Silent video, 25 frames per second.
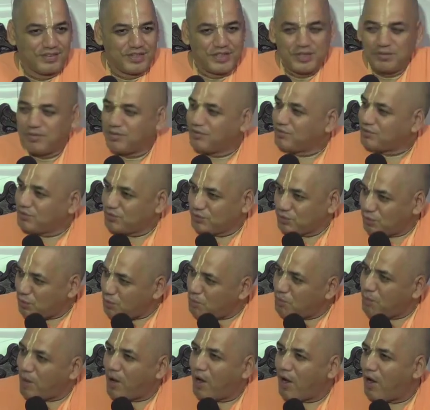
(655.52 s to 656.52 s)
They were so
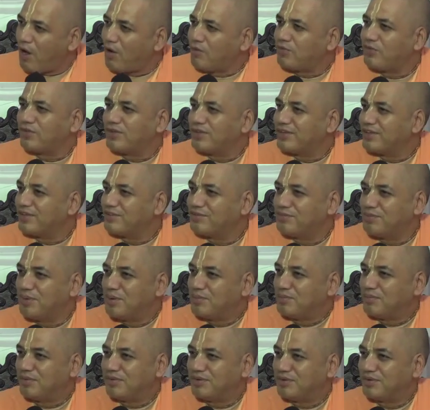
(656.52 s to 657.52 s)
powerful, these
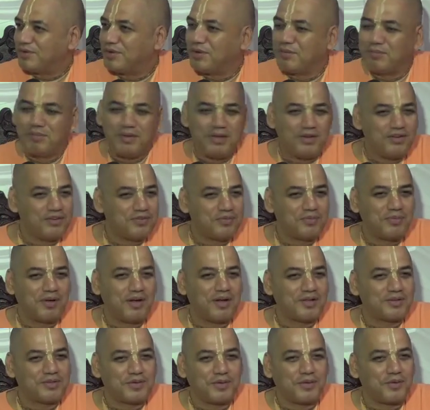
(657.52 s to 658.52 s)
people, you know,
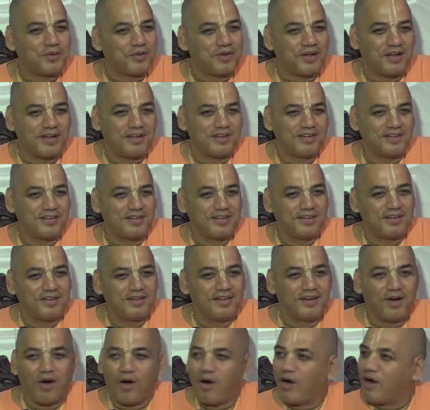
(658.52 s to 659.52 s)
Bhishma, Drona
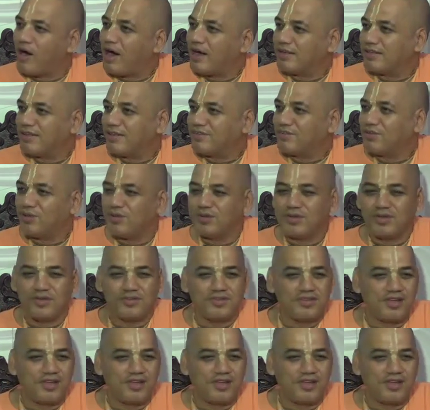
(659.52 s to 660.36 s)
or other soldiers